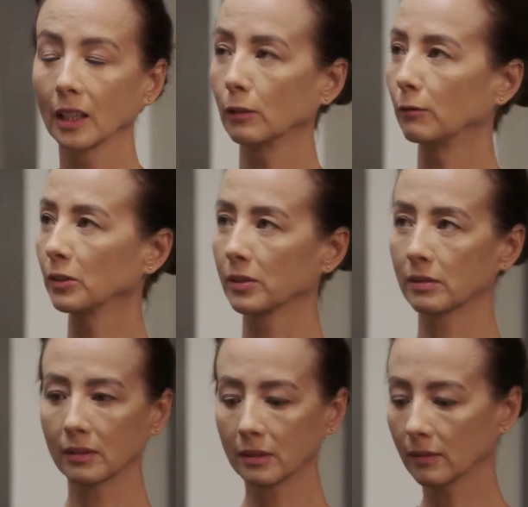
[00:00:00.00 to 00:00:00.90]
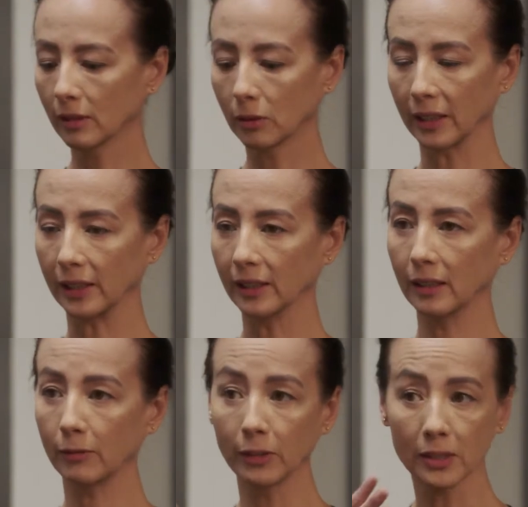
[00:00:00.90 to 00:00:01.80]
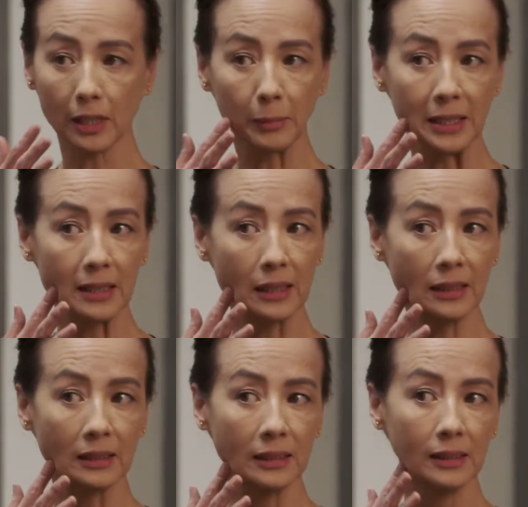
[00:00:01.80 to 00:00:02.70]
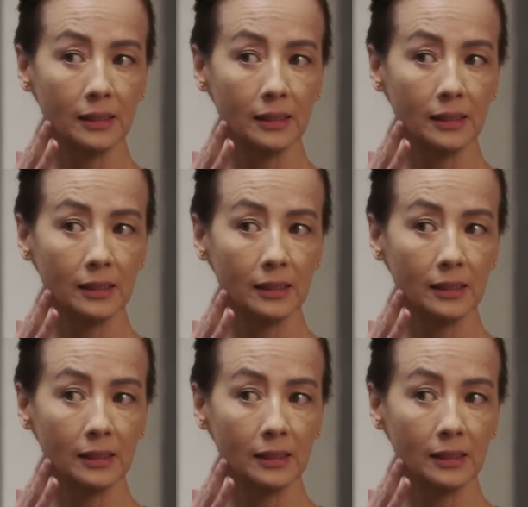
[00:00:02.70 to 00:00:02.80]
It feels great. It feels like my skin.